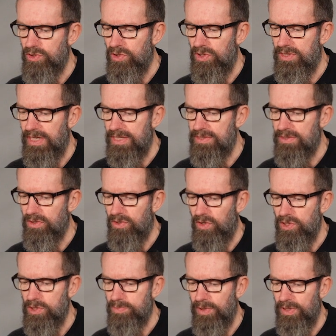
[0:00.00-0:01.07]
contains the
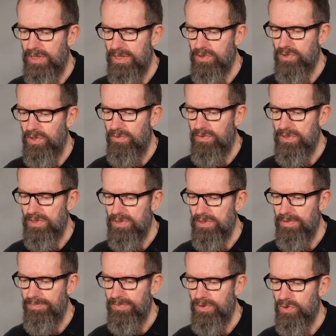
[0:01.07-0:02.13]
corresponding services,
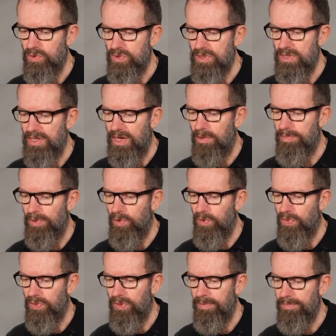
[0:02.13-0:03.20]
you see now
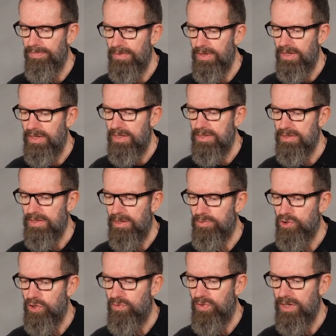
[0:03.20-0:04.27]
both
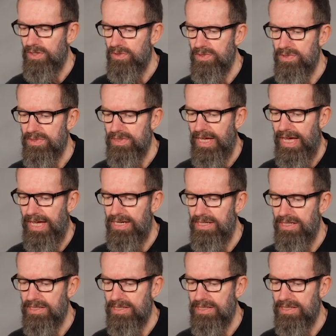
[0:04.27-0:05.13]
snapshot records and